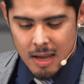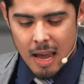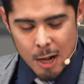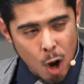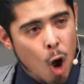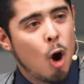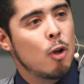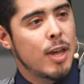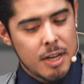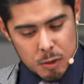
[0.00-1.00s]
and all
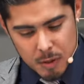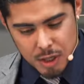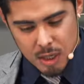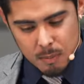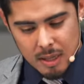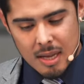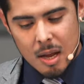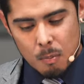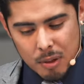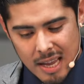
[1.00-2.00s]
that is within me.
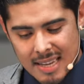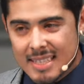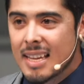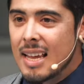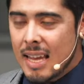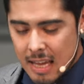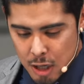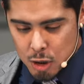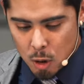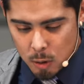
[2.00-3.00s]
Bless
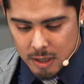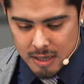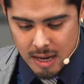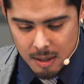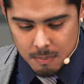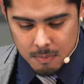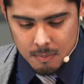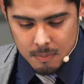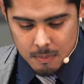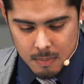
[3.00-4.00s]
his holy name.
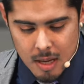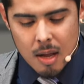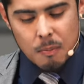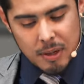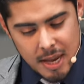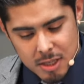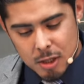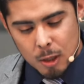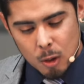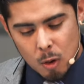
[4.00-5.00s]
Bless
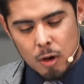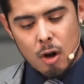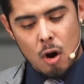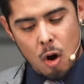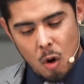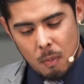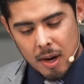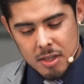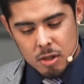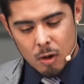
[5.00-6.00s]
the Lord, O
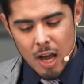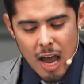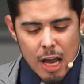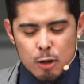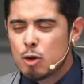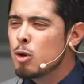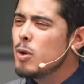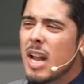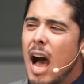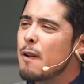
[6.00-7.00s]
my soul, and do
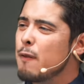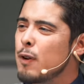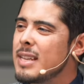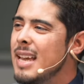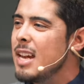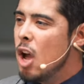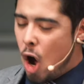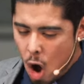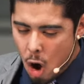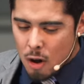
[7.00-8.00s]
not forget
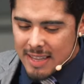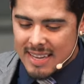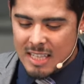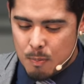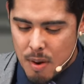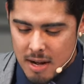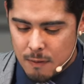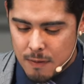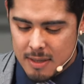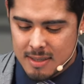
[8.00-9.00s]
all his
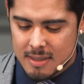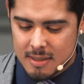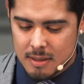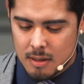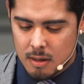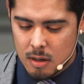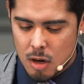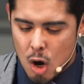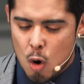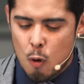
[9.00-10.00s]
benefits
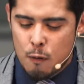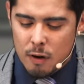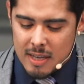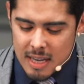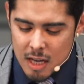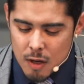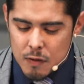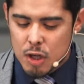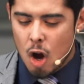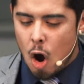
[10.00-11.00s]
who
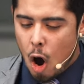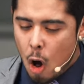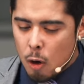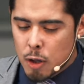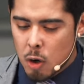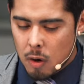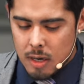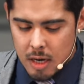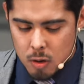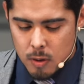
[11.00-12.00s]
forgives all your
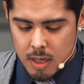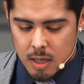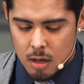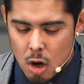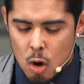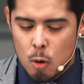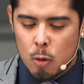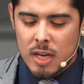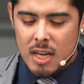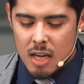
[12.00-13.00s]
iniquity,
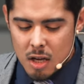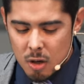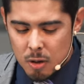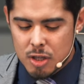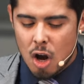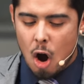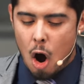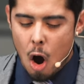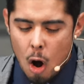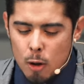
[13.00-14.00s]
who heals
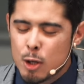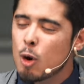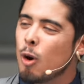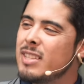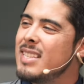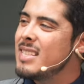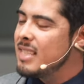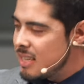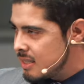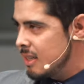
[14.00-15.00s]
all your
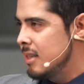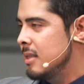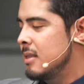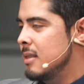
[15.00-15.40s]
diseases.